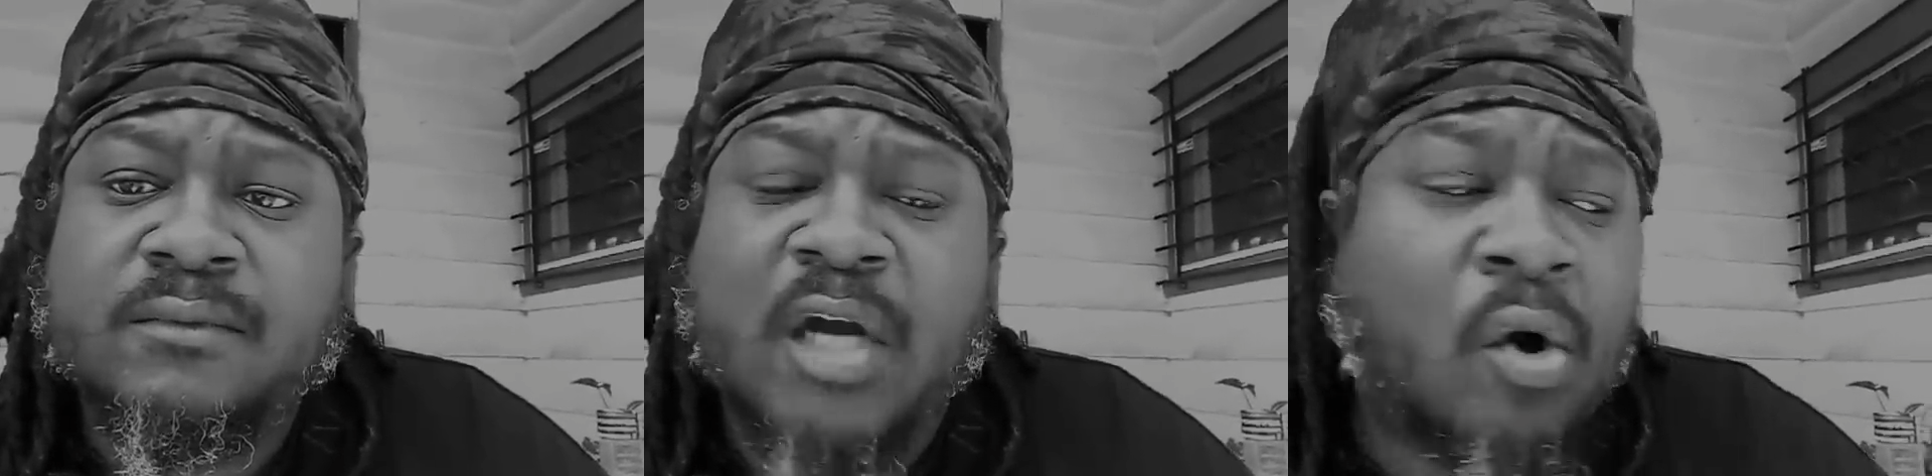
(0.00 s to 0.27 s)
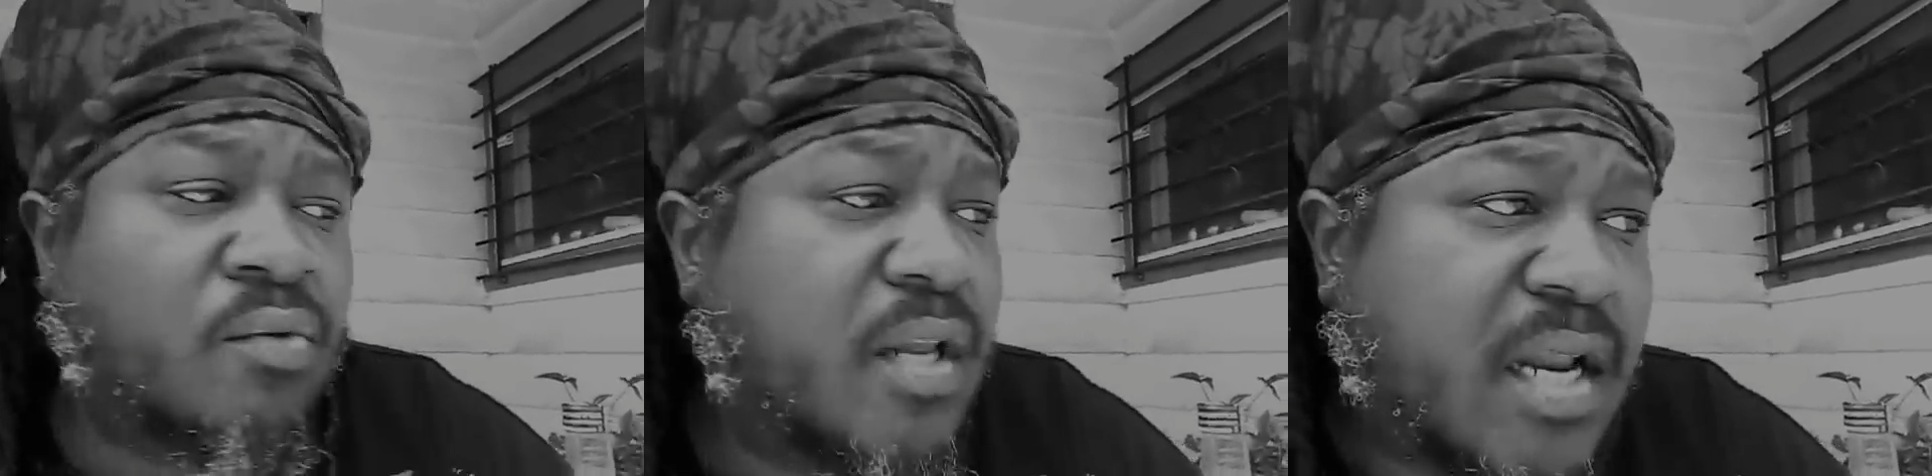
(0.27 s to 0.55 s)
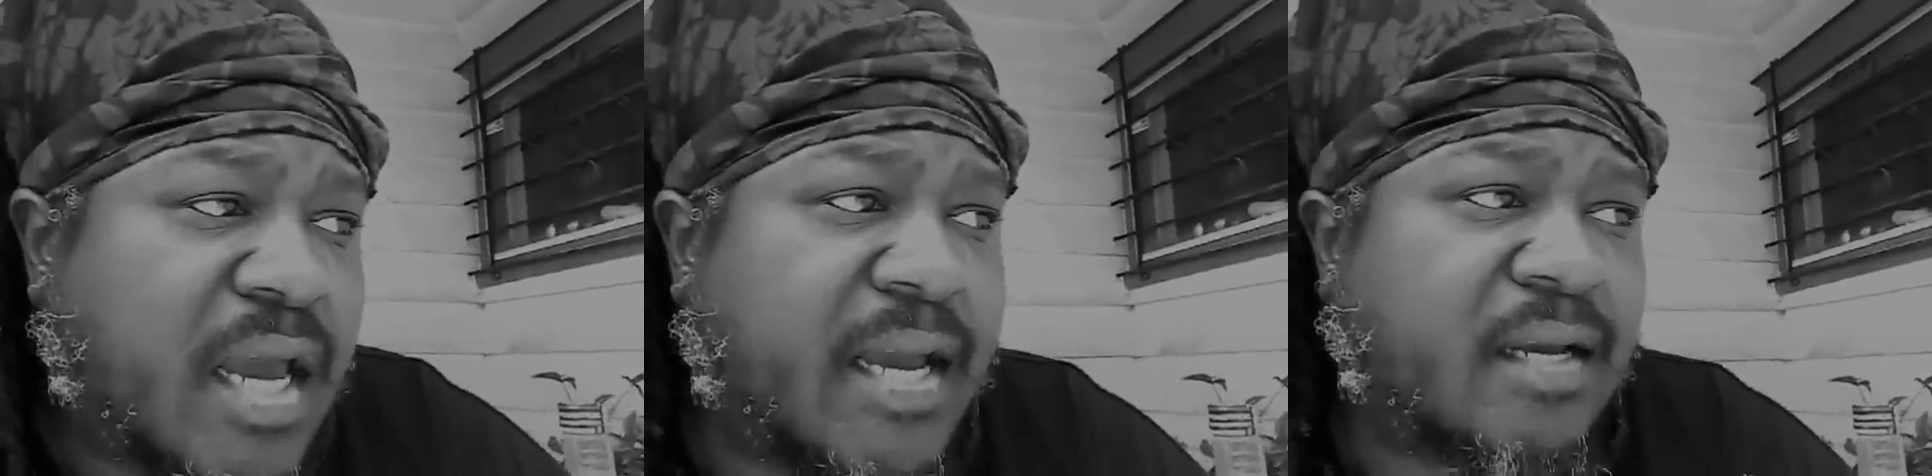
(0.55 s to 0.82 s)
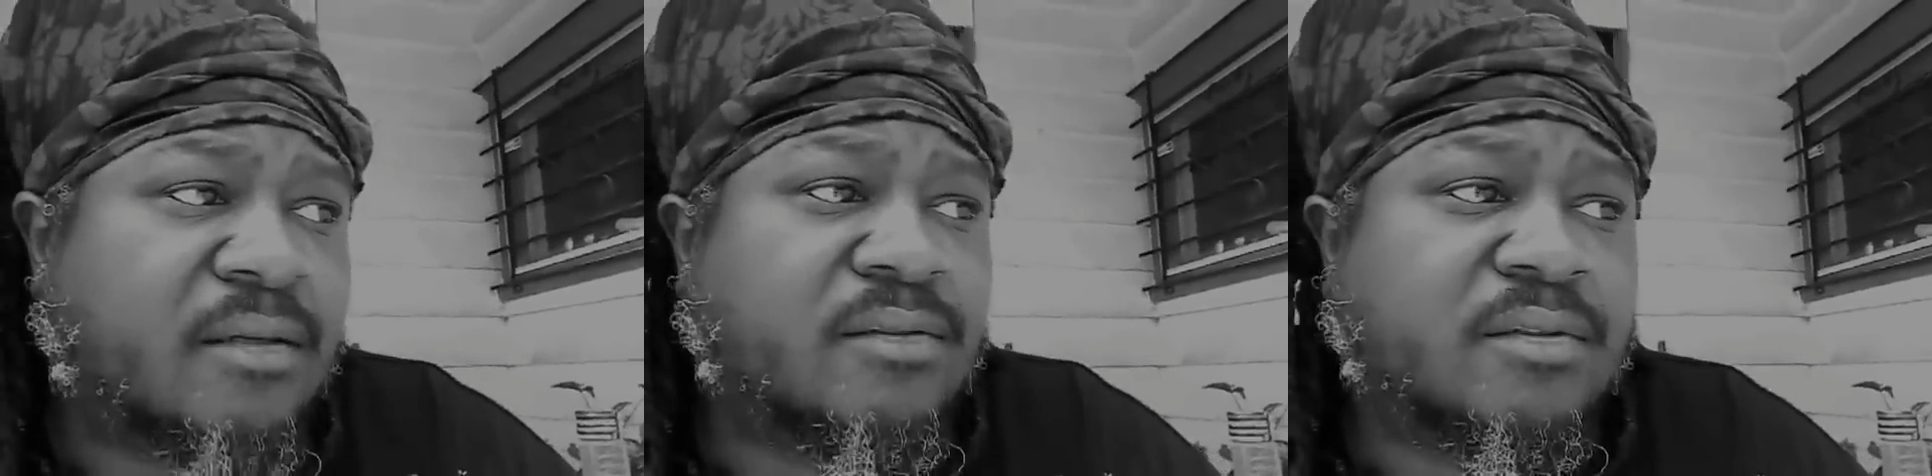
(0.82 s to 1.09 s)
Only
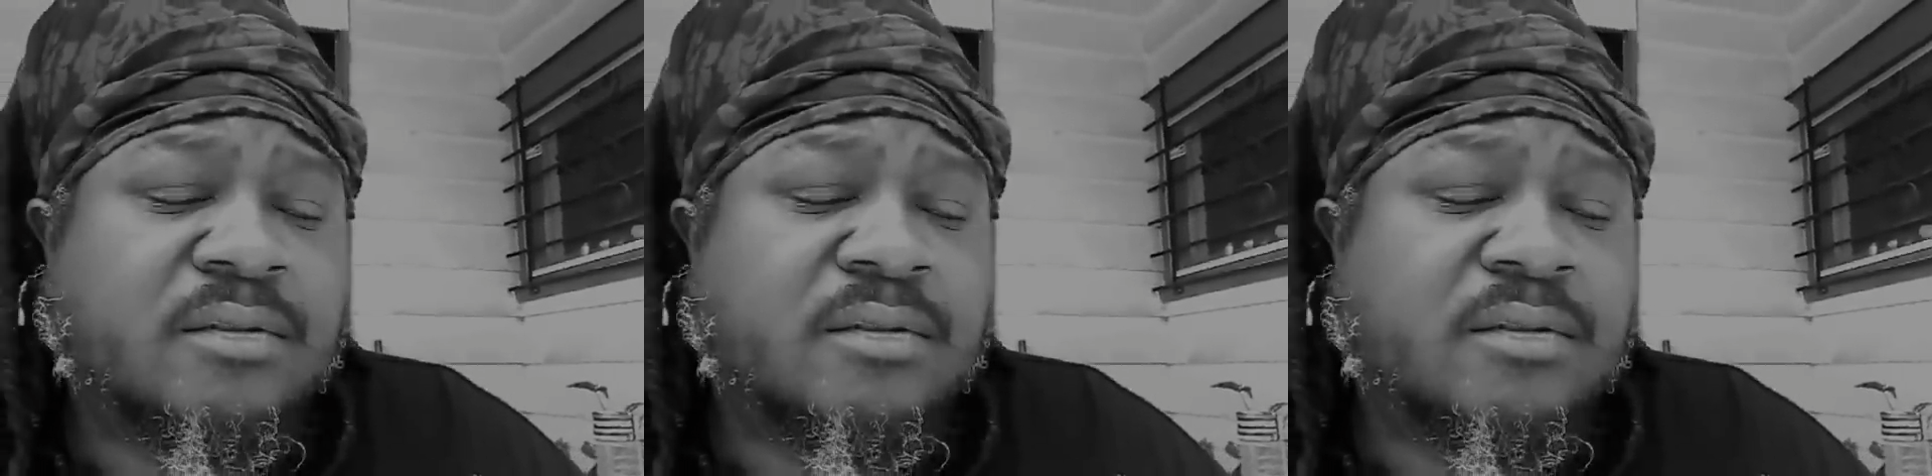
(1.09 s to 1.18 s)
nouns.